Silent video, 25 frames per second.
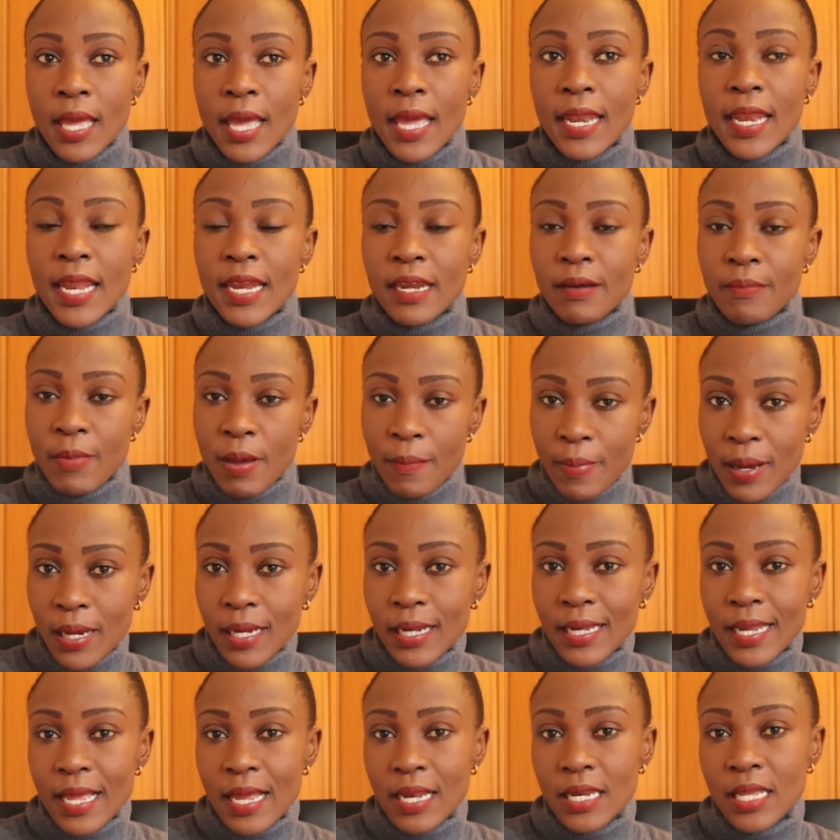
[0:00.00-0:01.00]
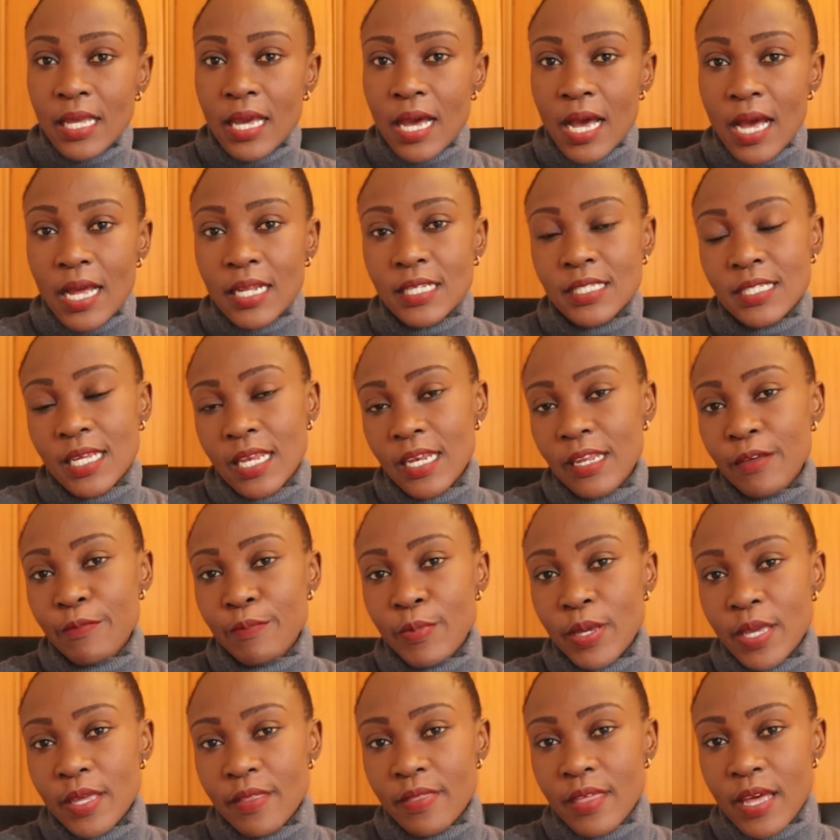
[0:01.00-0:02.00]
And I remember clearly her
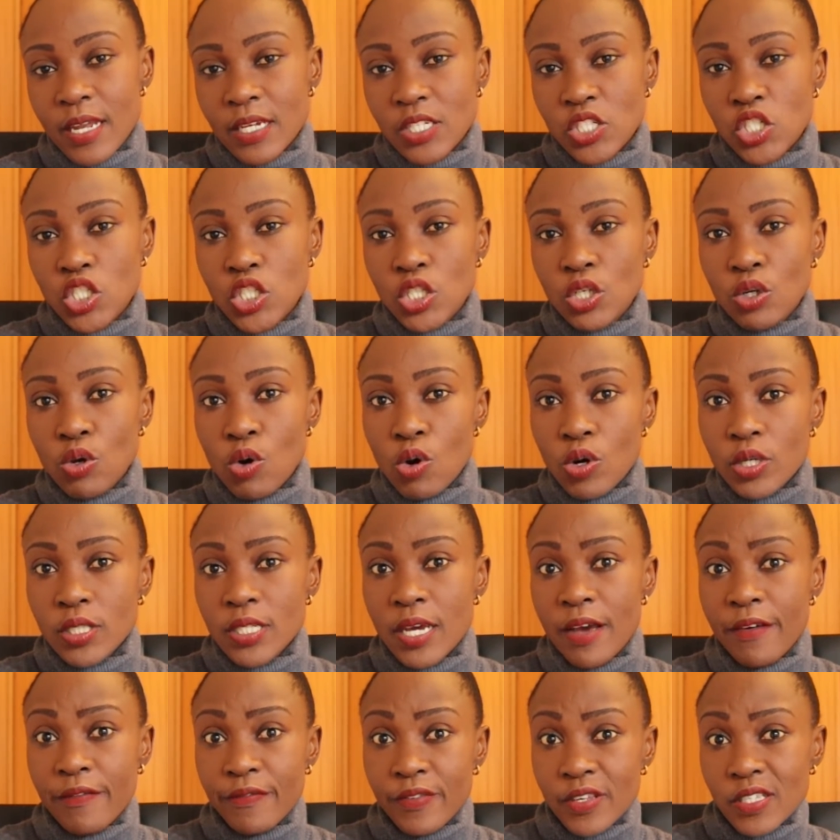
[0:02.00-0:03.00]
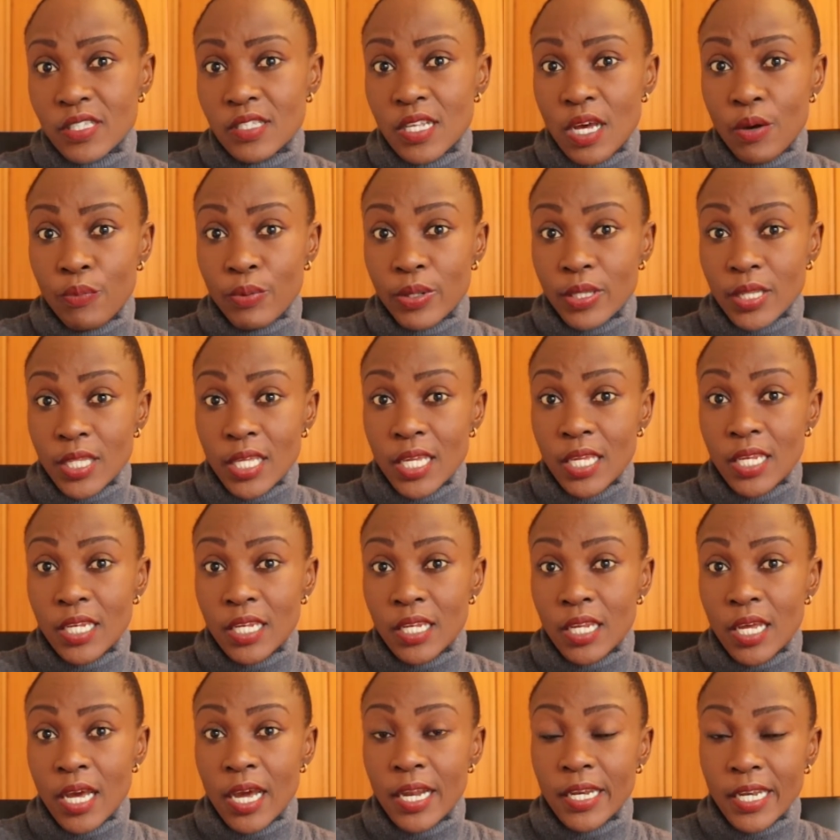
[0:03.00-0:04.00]
telling me that she got her visa
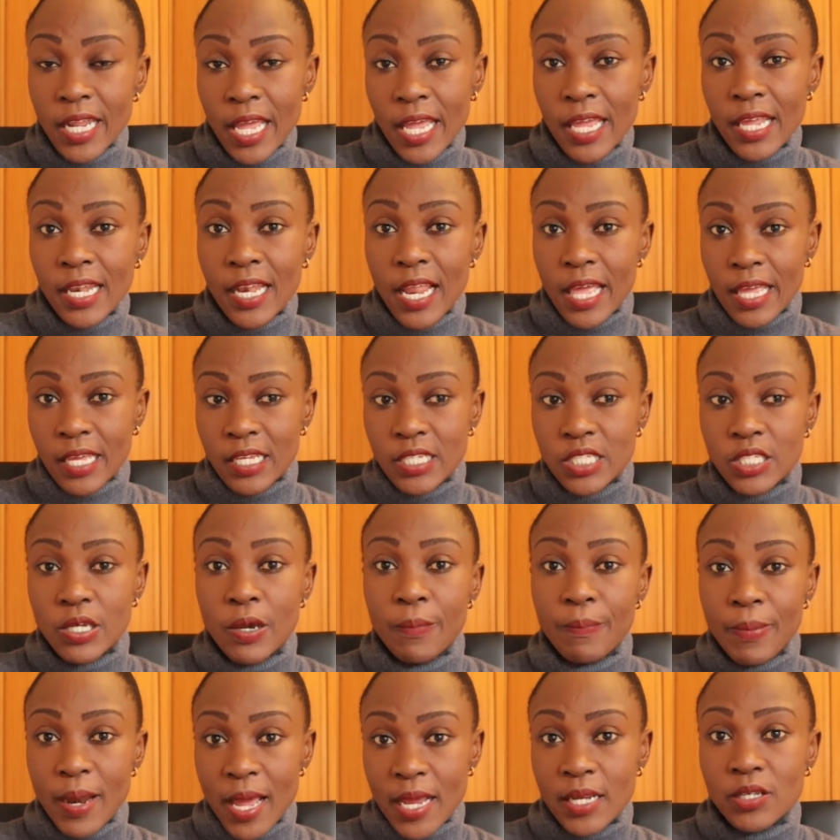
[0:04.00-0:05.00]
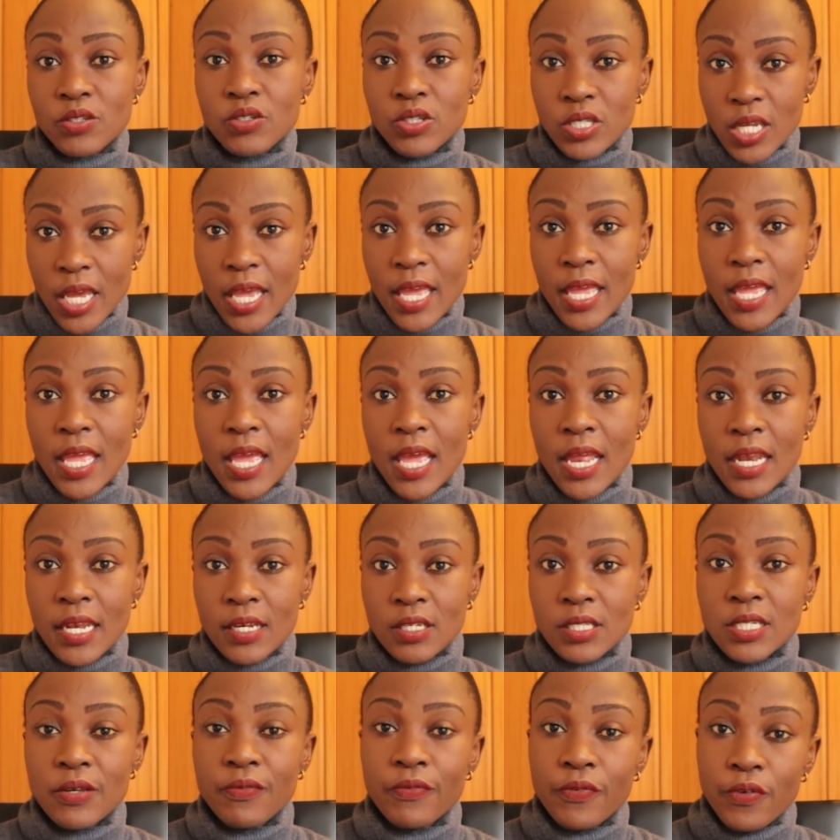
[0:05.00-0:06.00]
within a day, like she applied today
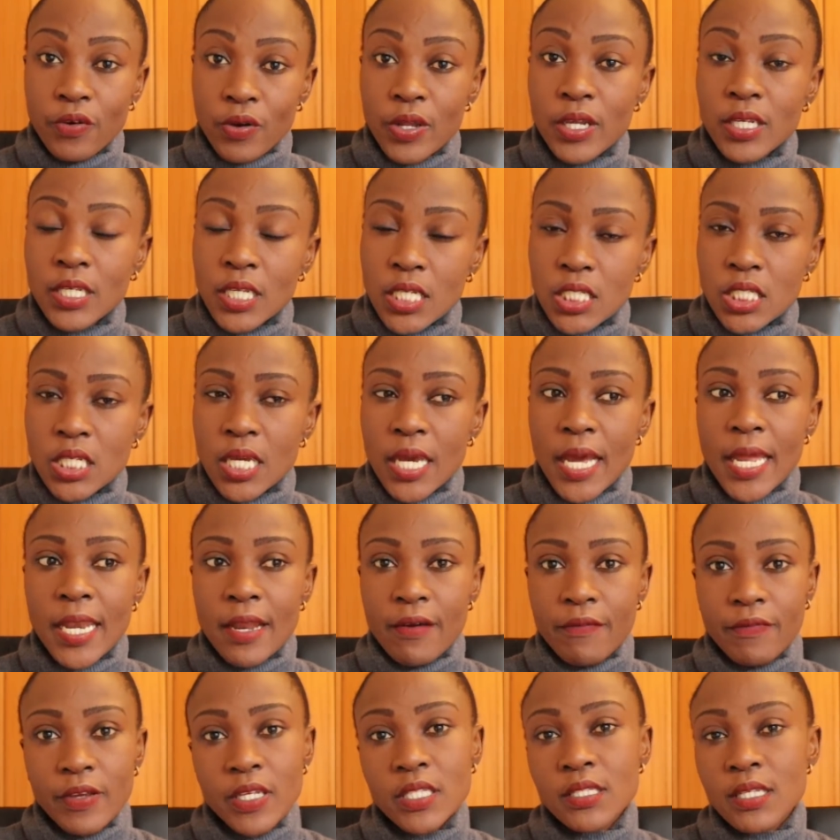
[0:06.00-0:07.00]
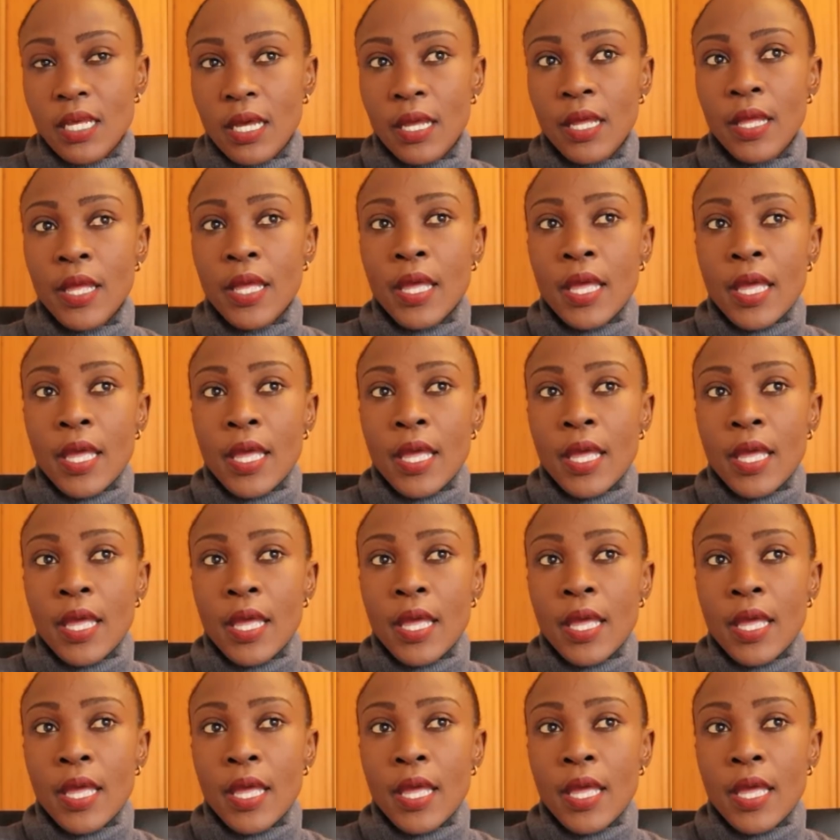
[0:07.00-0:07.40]
and the following day she had a visa.